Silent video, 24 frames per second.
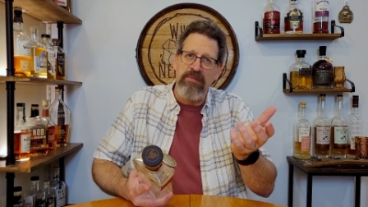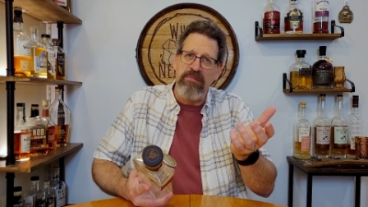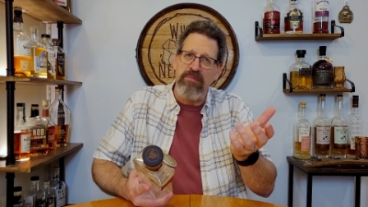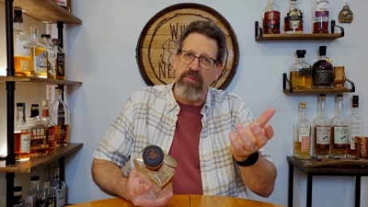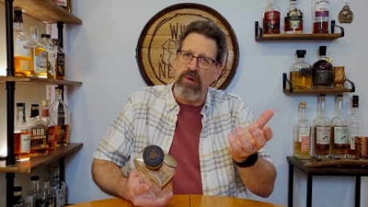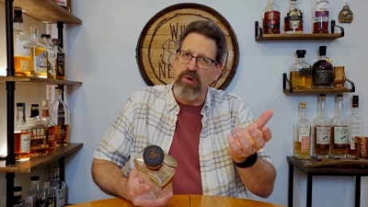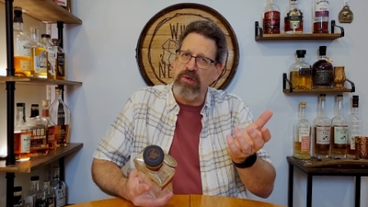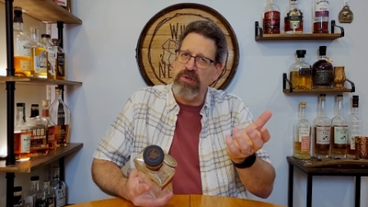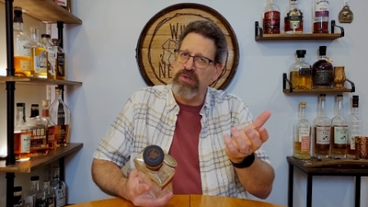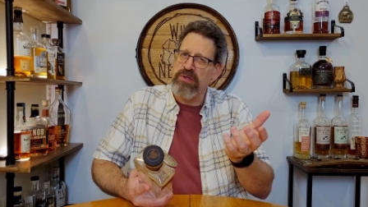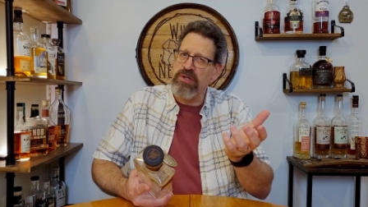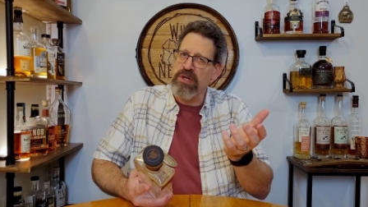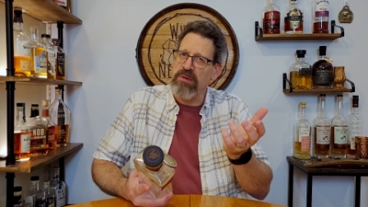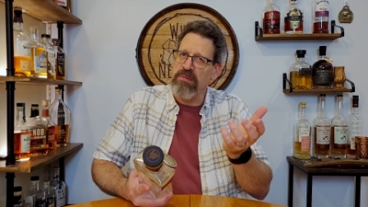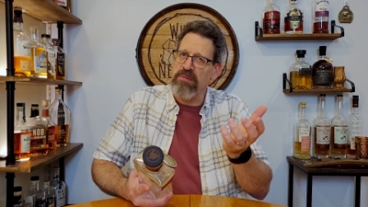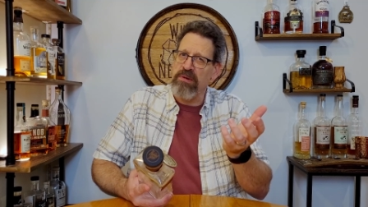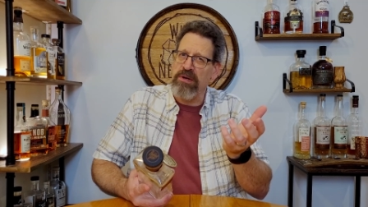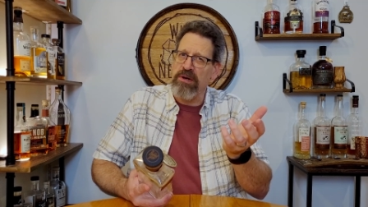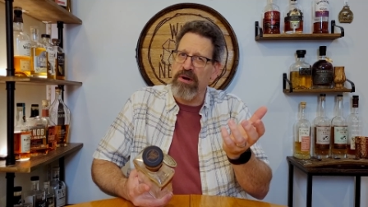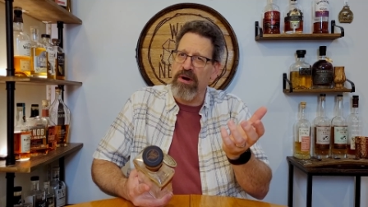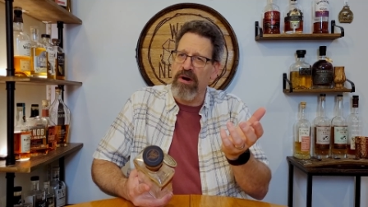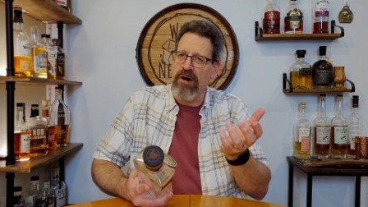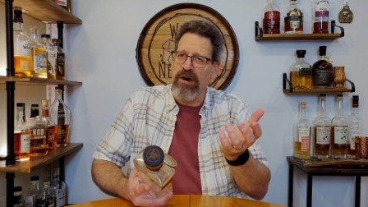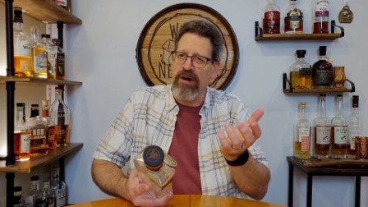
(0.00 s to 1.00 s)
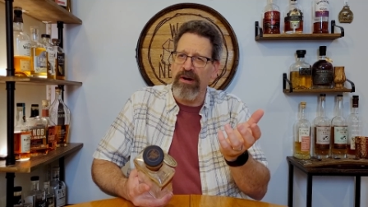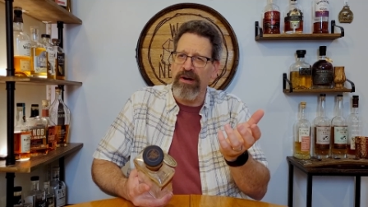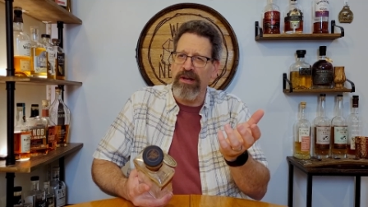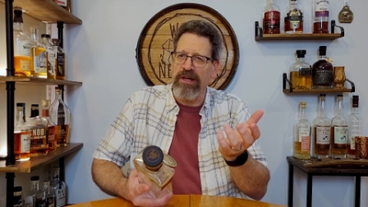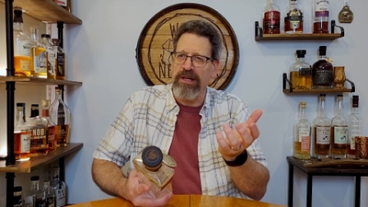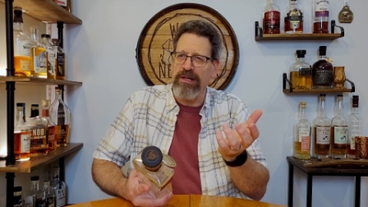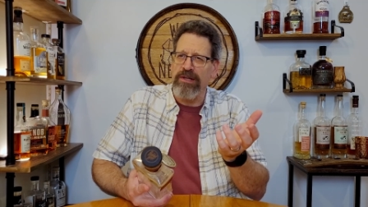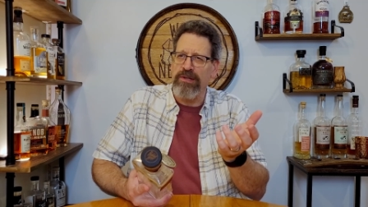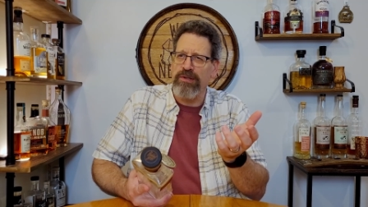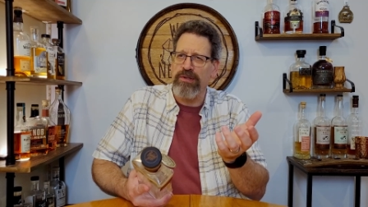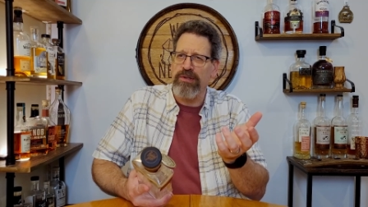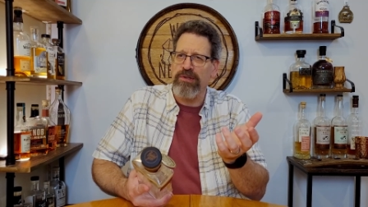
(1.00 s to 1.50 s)
more cinnamon,
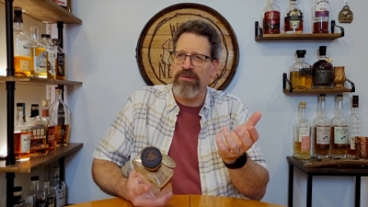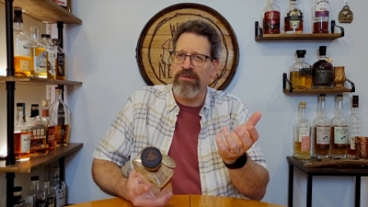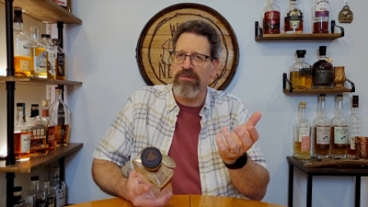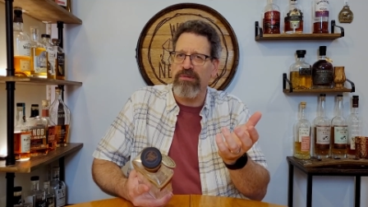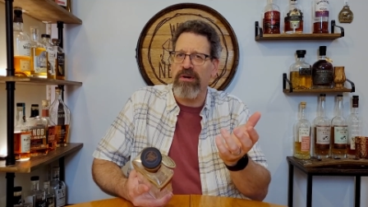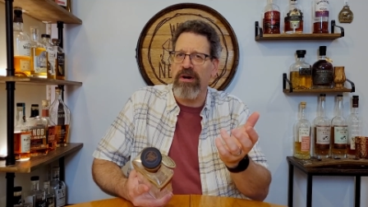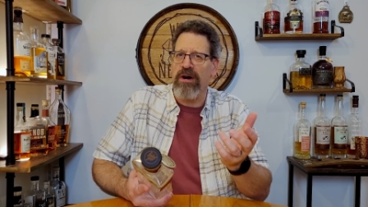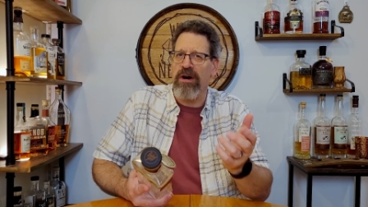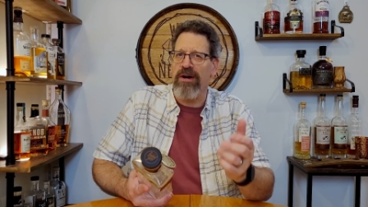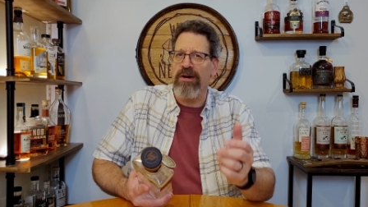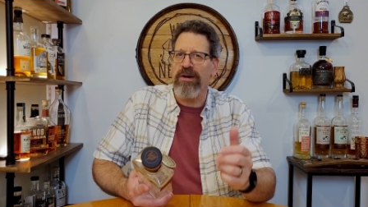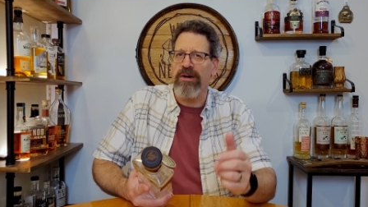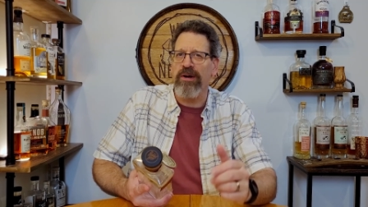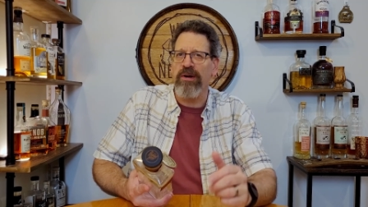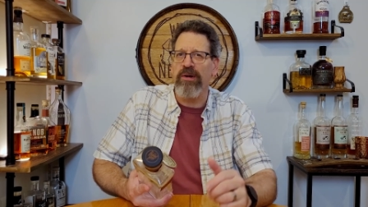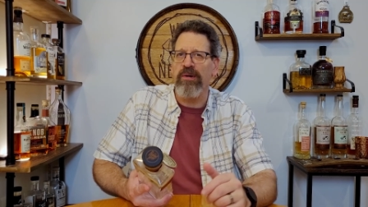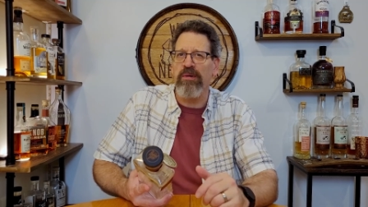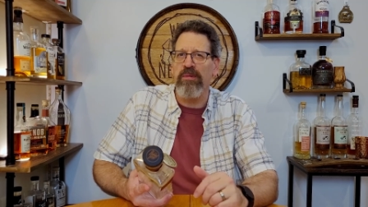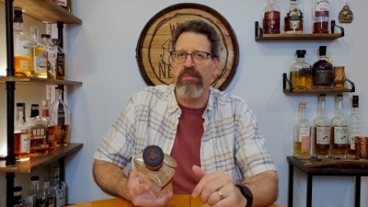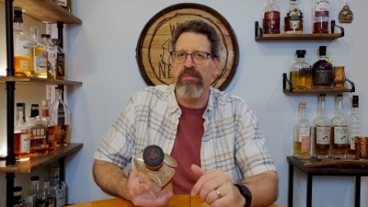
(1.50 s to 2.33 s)
hearty, stronger